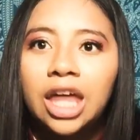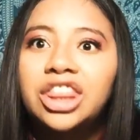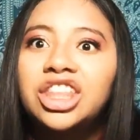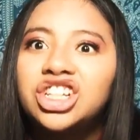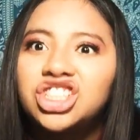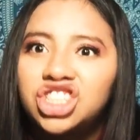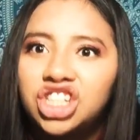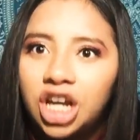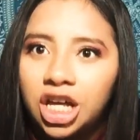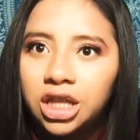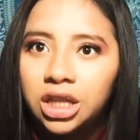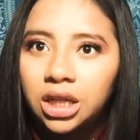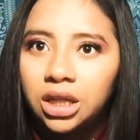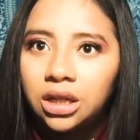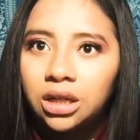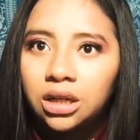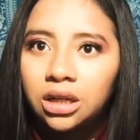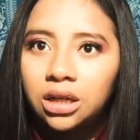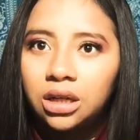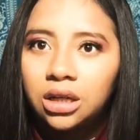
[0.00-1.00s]
There's nothing.
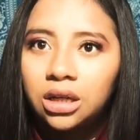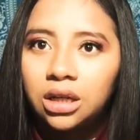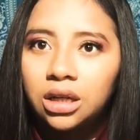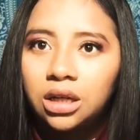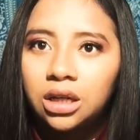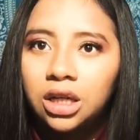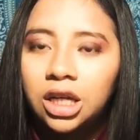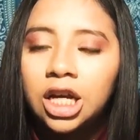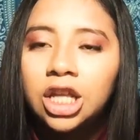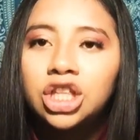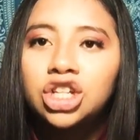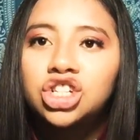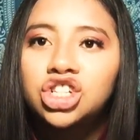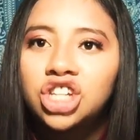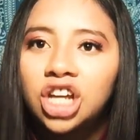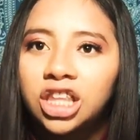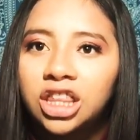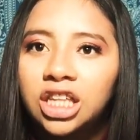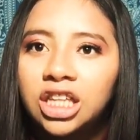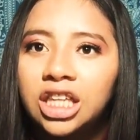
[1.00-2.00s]
There's
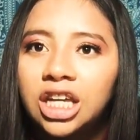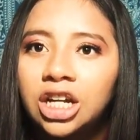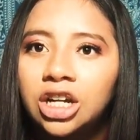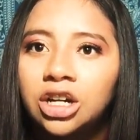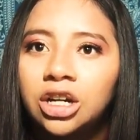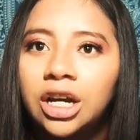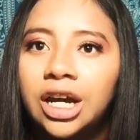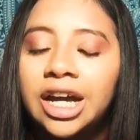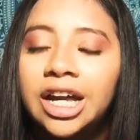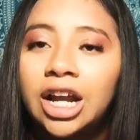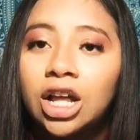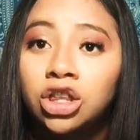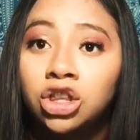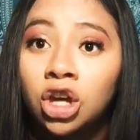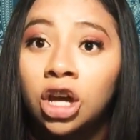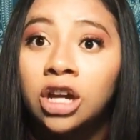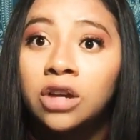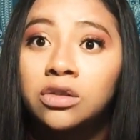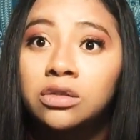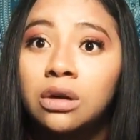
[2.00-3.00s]
nothing there. And I
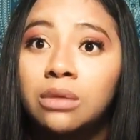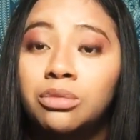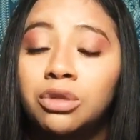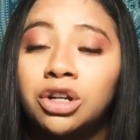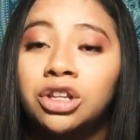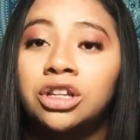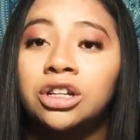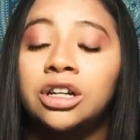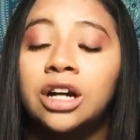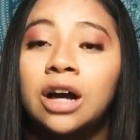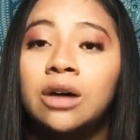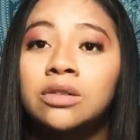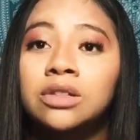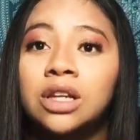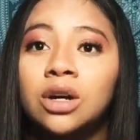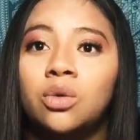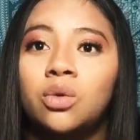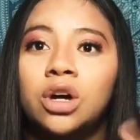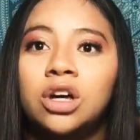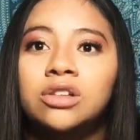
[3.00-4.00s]
thought it was my brother. I
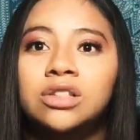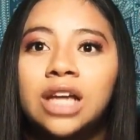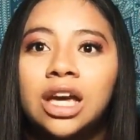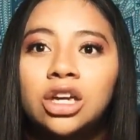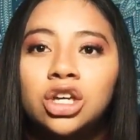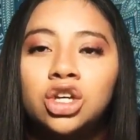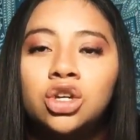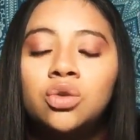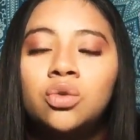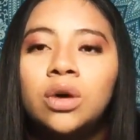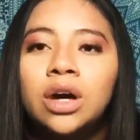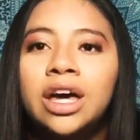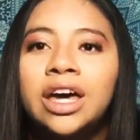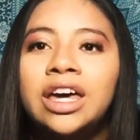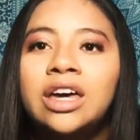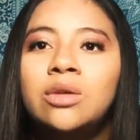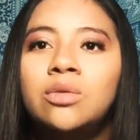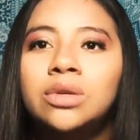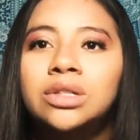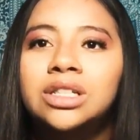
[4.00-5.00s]
was like, well, is that you?
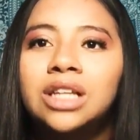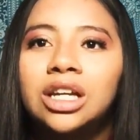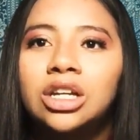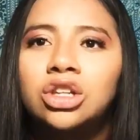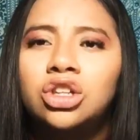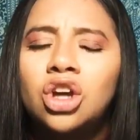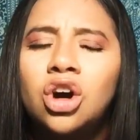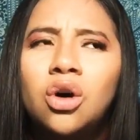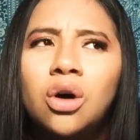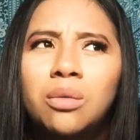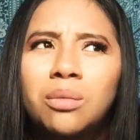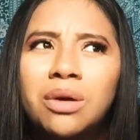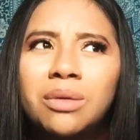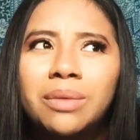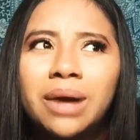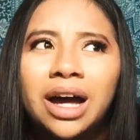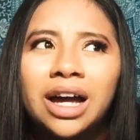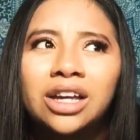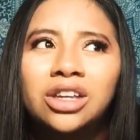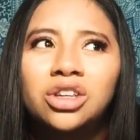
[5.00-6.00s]
He was like, no, I'm right
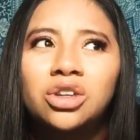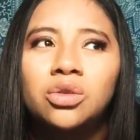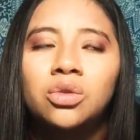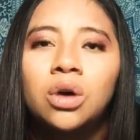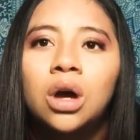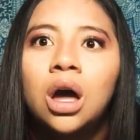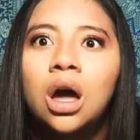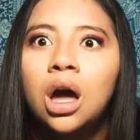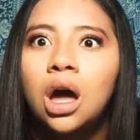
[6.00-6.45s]
behind you.